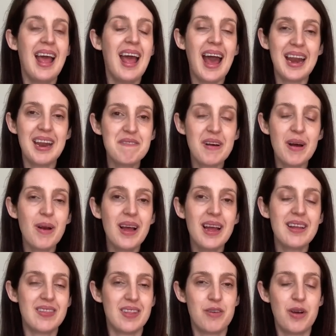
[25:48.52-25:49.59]
And it felt
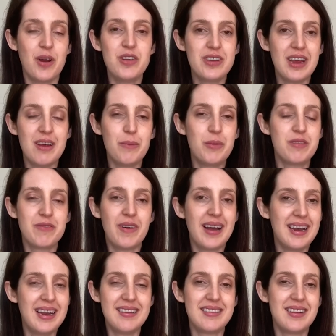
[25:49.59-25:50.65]
like the crochet was
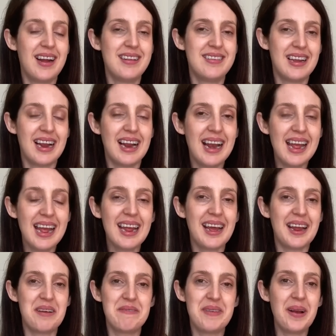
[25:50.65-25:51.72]
finally starting to click
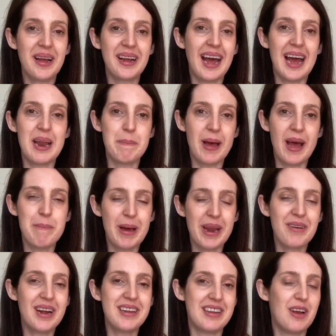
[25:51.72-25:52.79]
and I felt like I had a
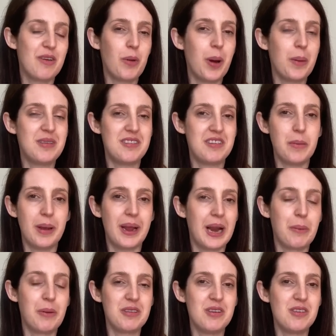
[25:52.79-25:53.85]
better idea of what I was doing
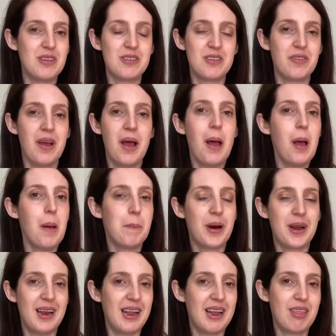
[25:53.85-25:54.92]
and I wasn't just sort of
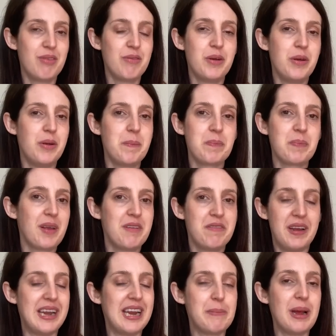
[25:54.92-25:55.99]
muddling through
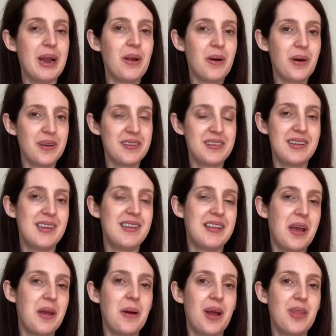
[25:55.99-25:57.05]
feeling a bit lost.
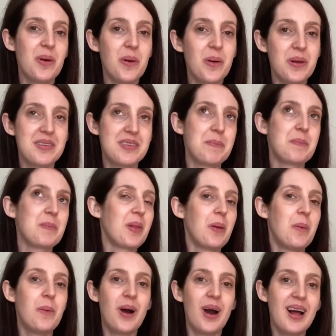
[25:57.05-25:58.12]
So I thought
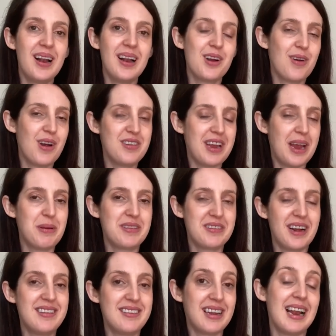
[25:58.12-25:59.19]
while crochet was
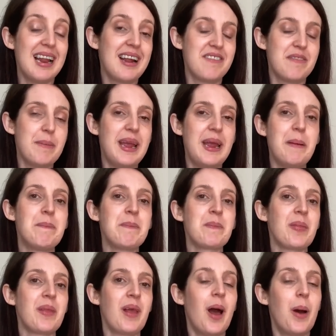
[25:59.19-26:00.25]
starting to click for me,
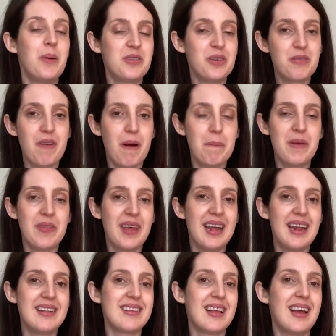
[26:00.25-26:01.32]
I would sort of run with
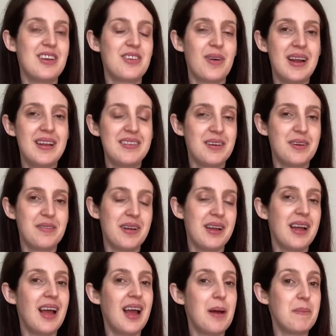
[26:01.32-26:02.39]
it and try to sort of
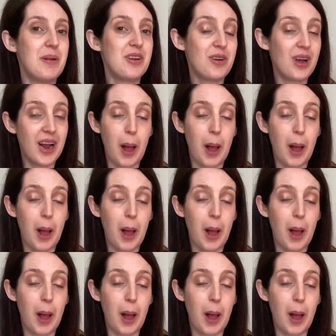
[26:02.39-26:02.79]
um, try a